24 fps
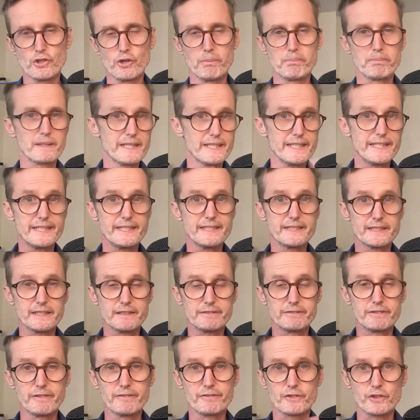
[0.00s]
please,
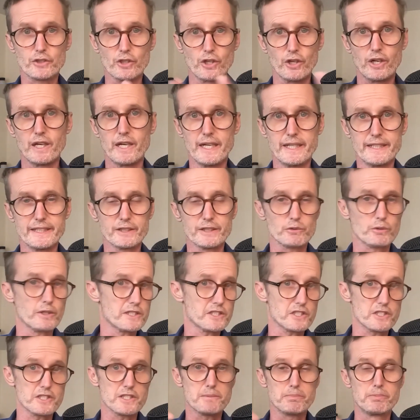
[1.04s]
if you've got any questions,